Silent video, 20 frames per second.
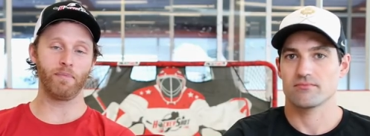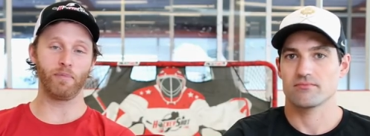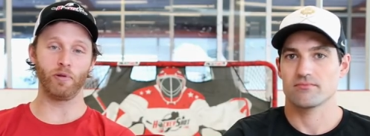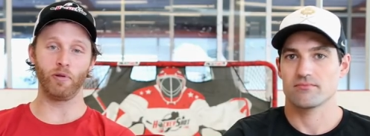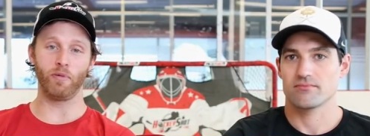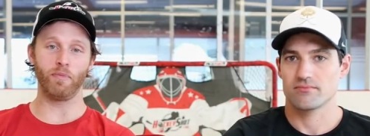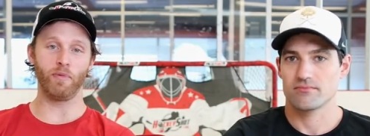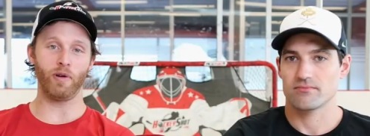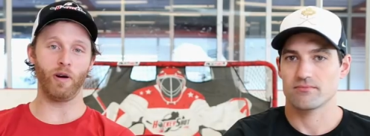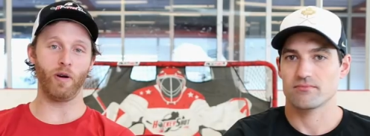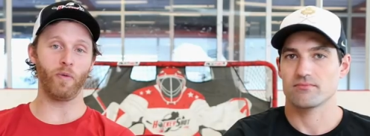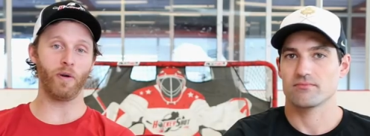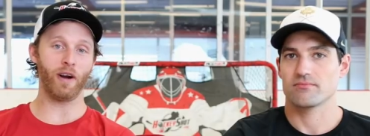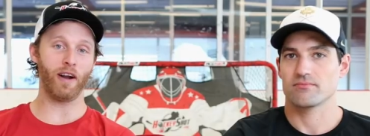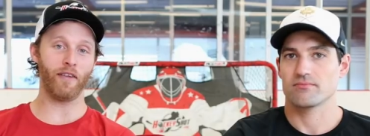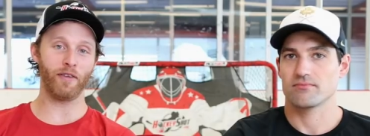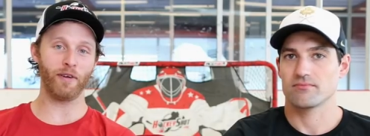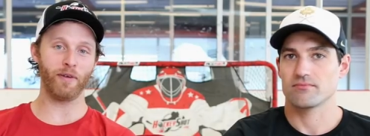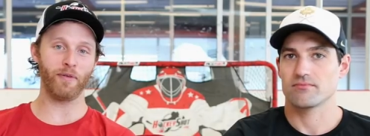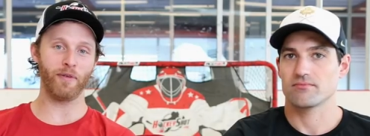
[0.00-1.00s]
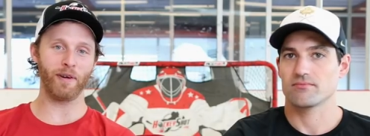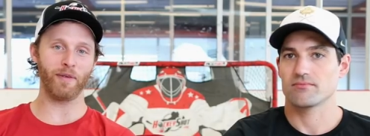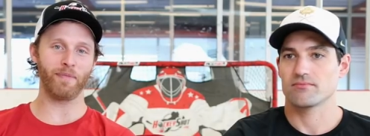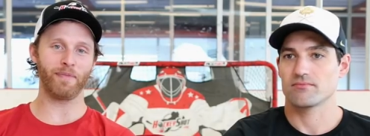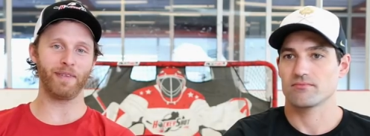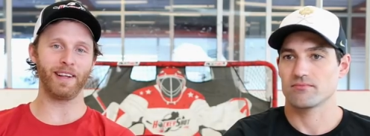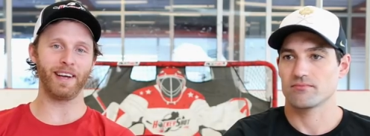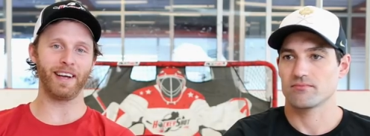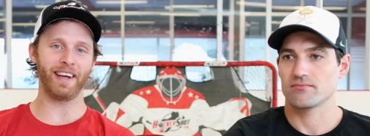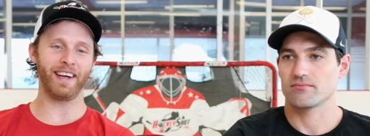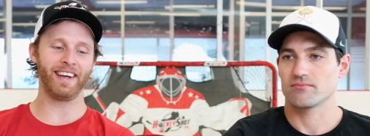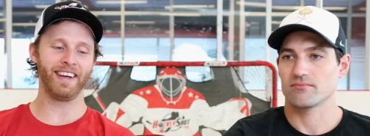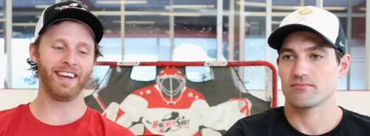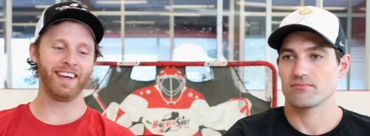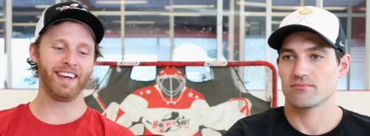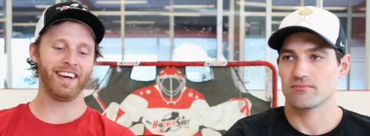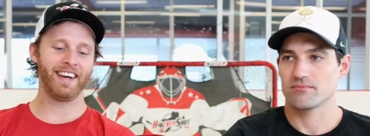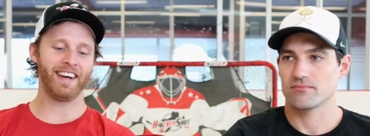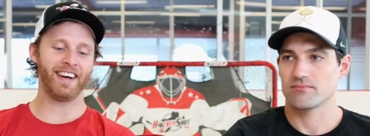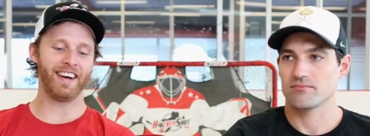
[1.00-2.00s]
Speaker 1: broom ball whatever you want to play
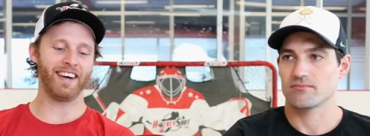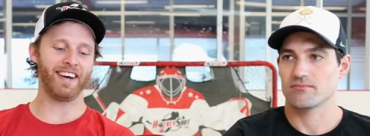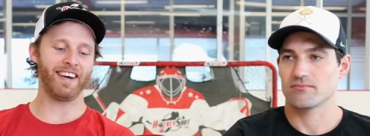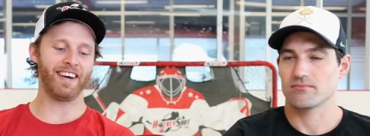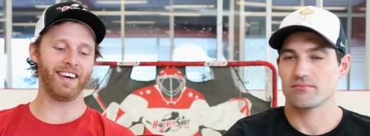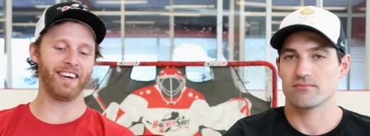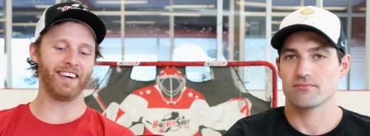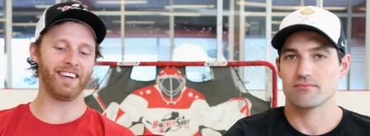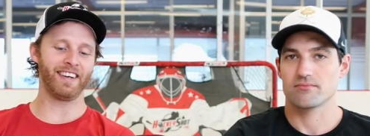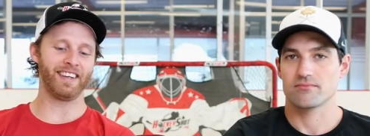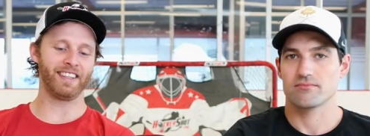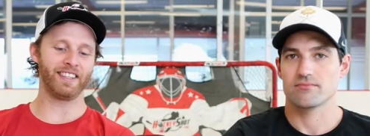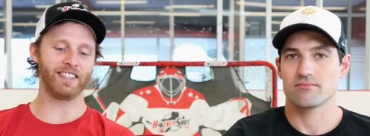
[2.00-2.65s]
uh,